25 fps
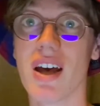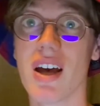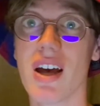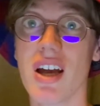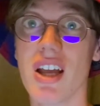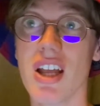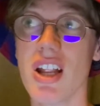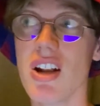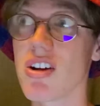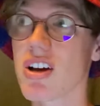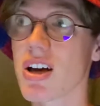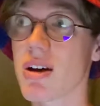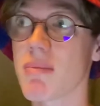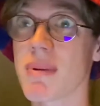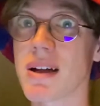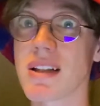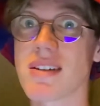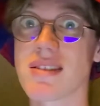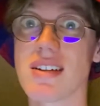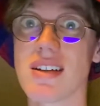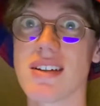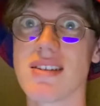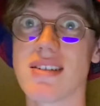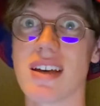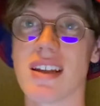You look at Man
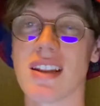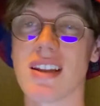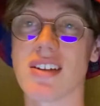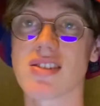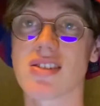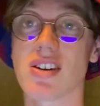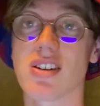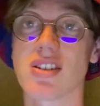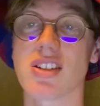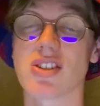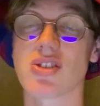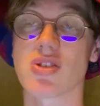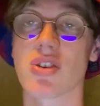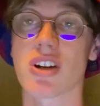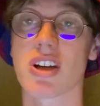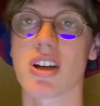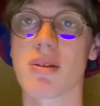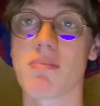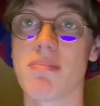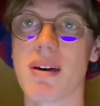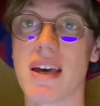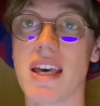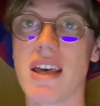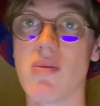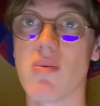City and the sides they're trying to
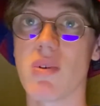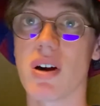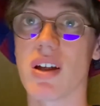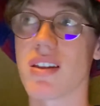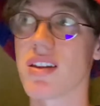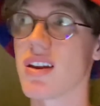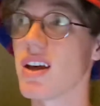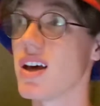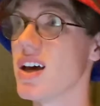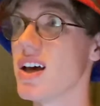compete with.